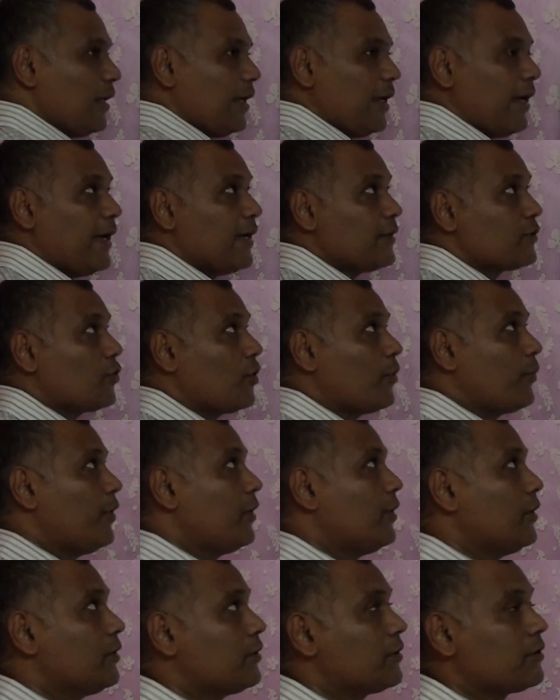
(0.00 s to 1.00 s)
s
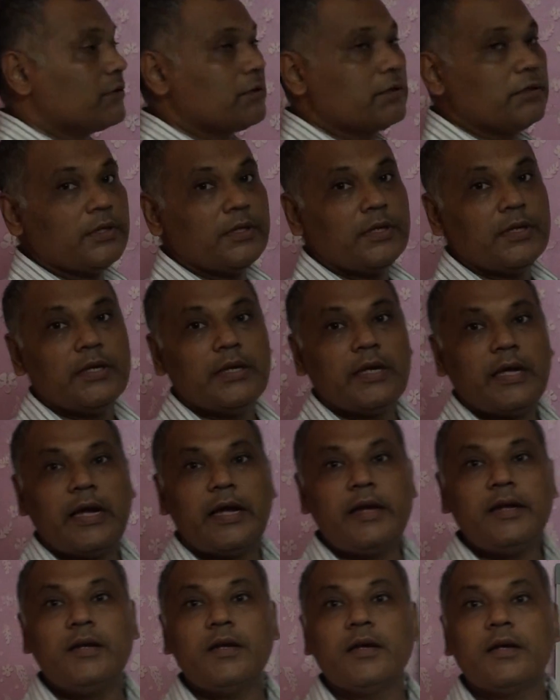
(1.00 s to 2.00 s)
orbitals.
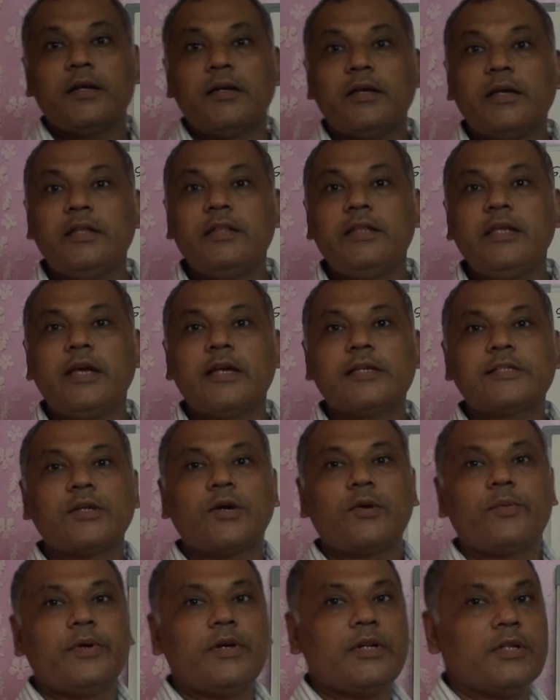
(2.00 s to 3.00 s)
And in the s
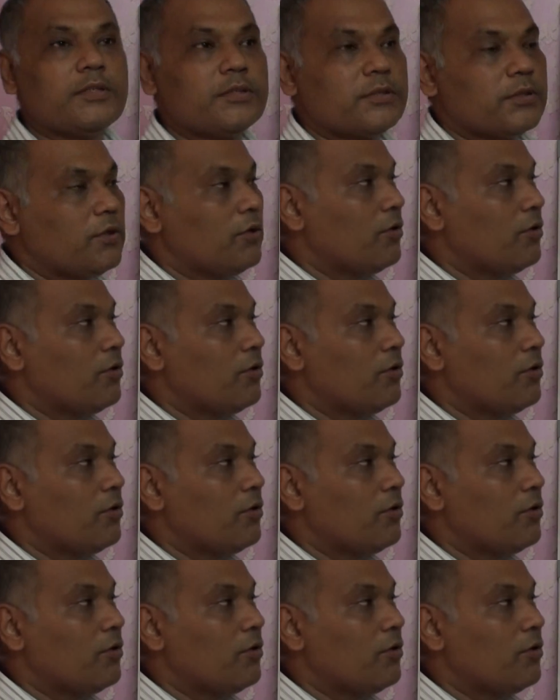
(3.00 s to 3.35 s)
orbitals,